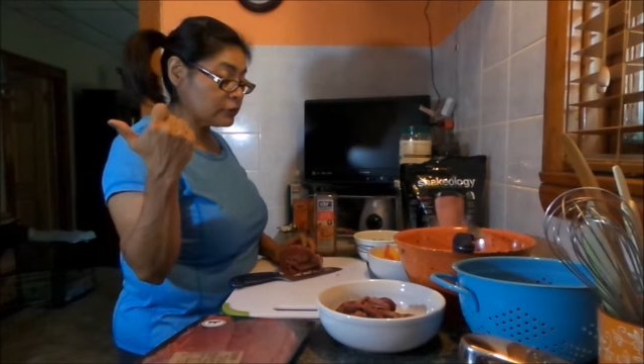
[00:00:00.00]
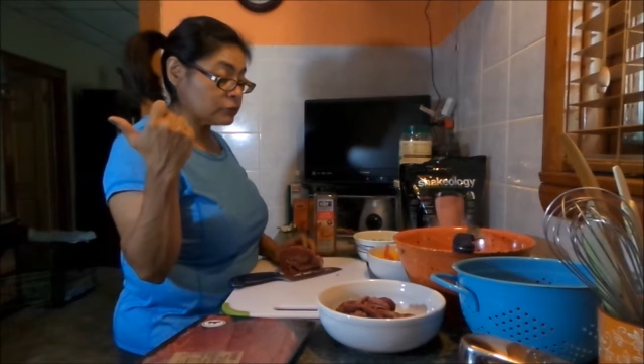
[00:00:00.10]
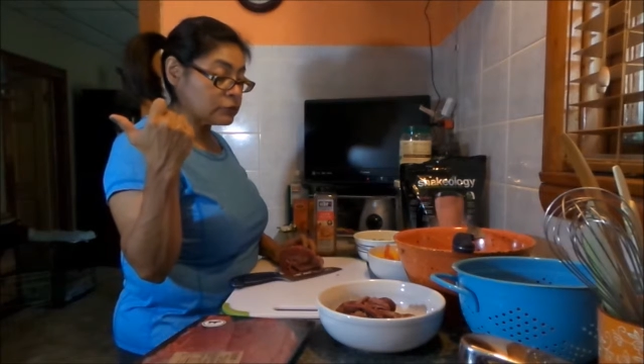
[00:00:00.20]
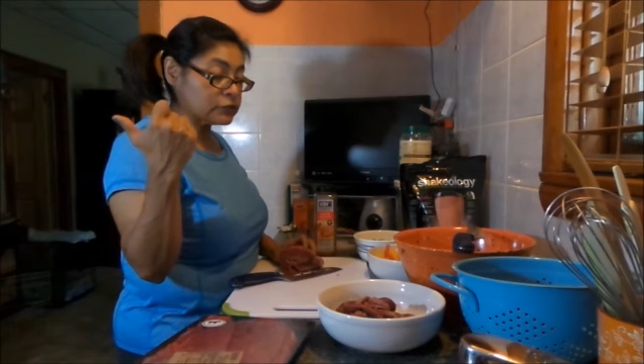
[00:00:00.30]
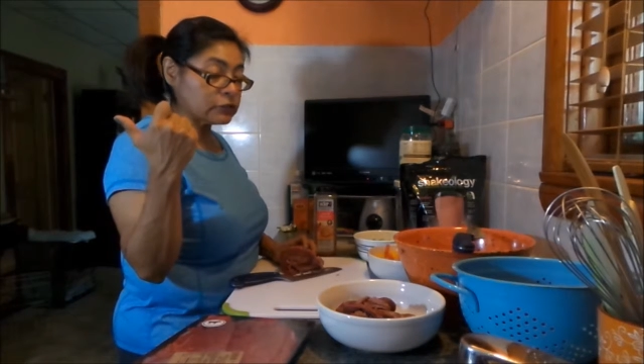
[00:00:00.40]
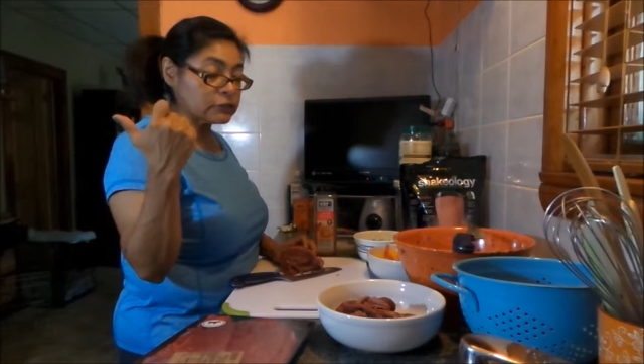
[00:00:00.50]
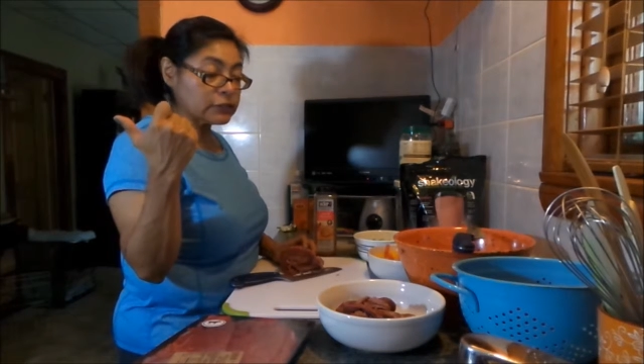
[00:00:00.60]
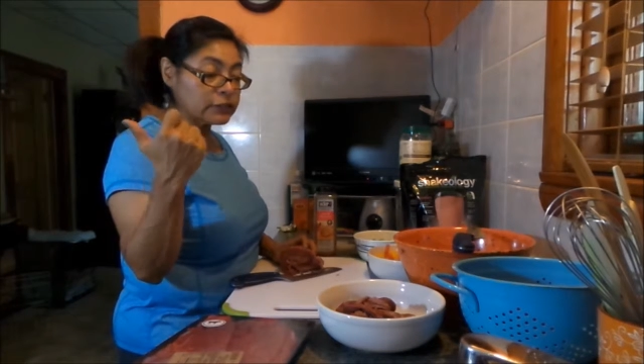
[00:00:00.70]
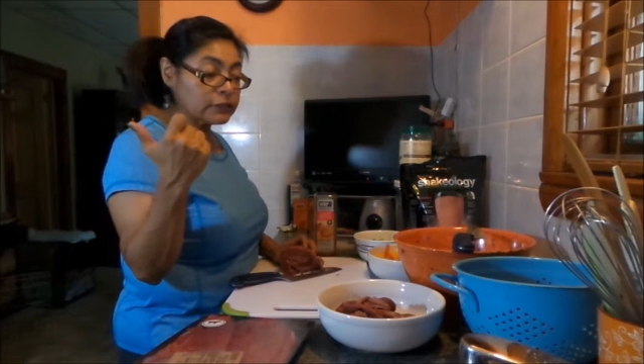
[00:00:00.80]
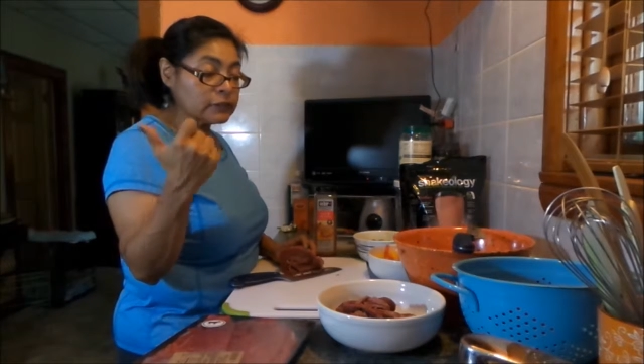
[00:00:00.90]
So once they're
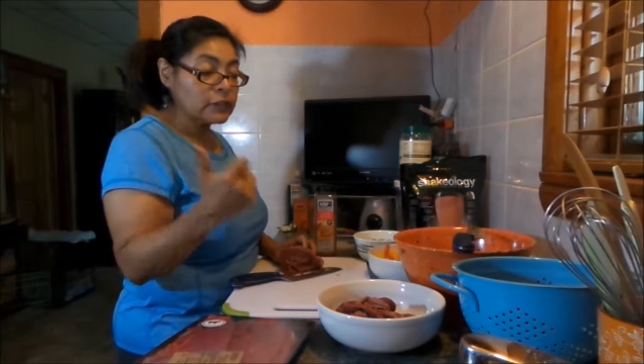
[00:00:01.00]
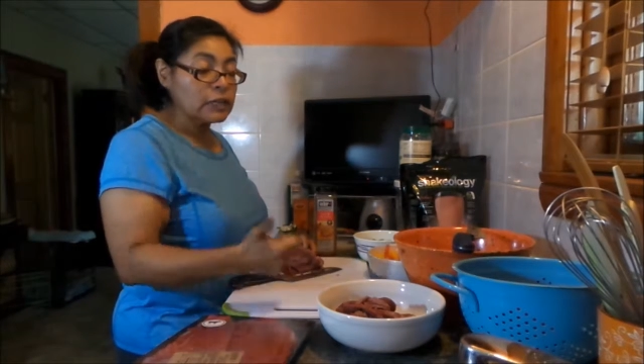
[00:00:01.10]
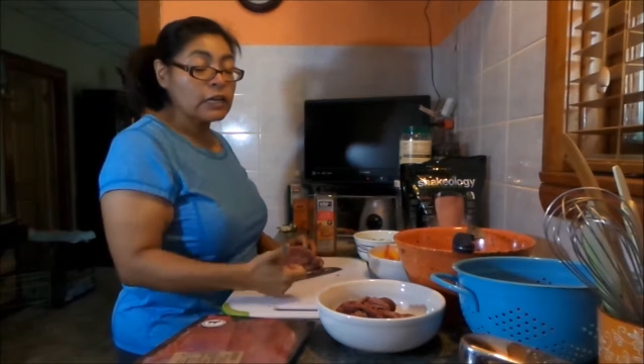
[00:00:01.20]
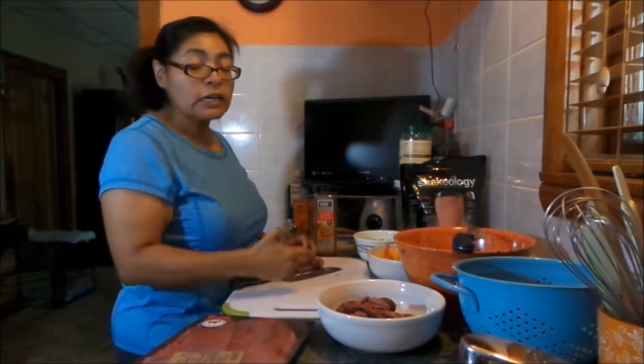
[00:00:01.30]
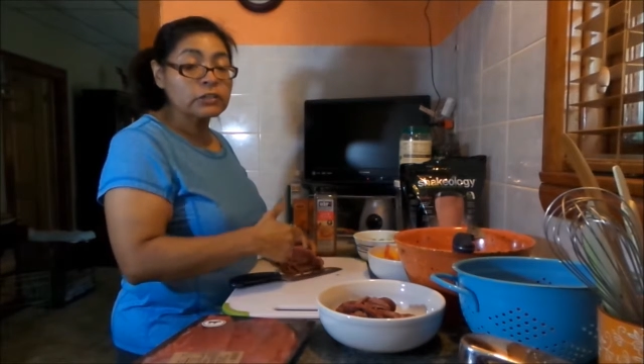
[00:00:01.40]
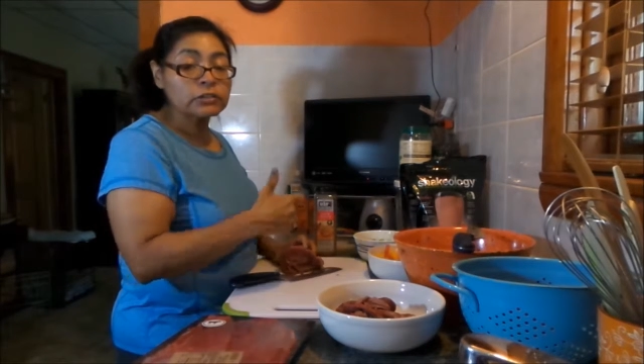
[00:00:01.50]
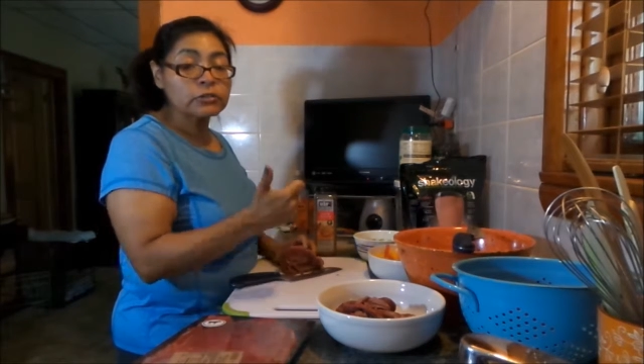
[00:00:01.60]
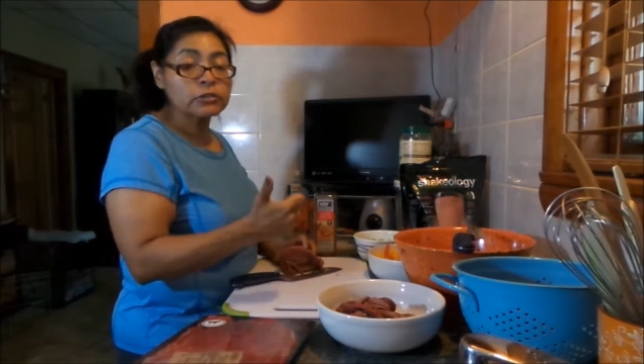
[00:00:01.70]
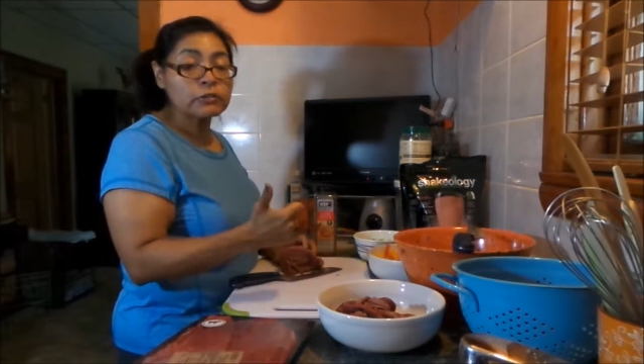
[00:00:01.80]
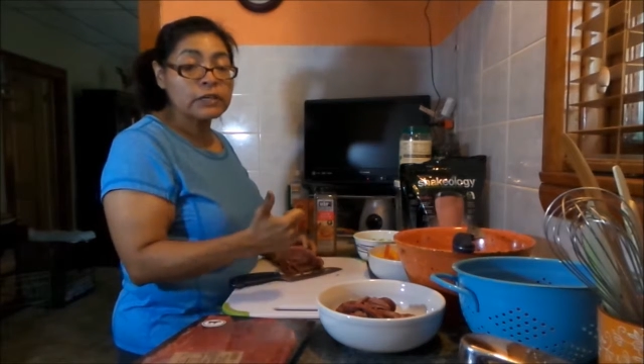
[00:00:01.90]
done, I'll
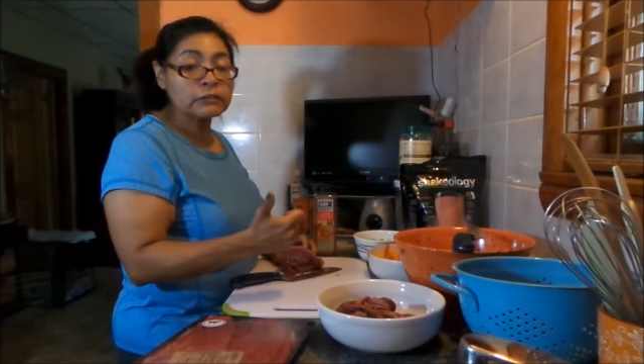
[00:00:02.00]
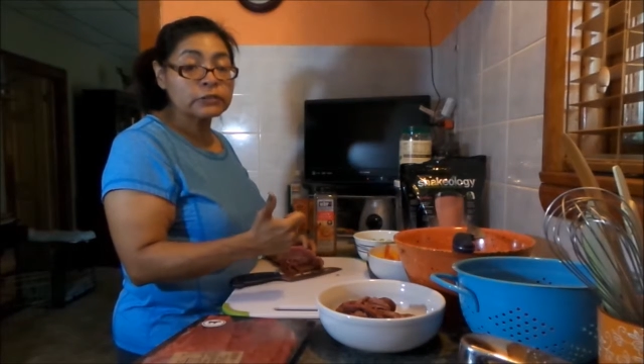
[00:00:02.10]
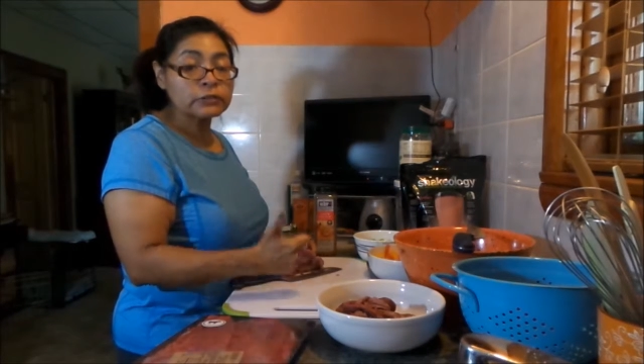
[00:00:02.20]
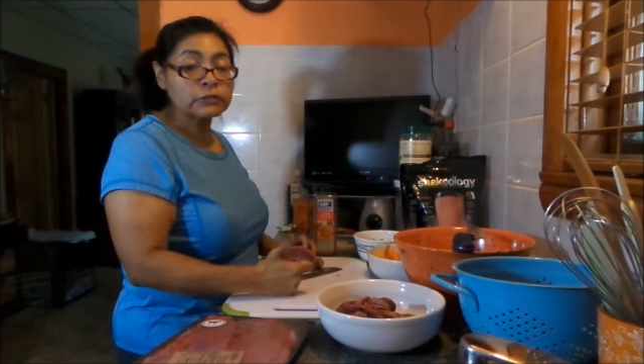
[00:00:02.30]
show you how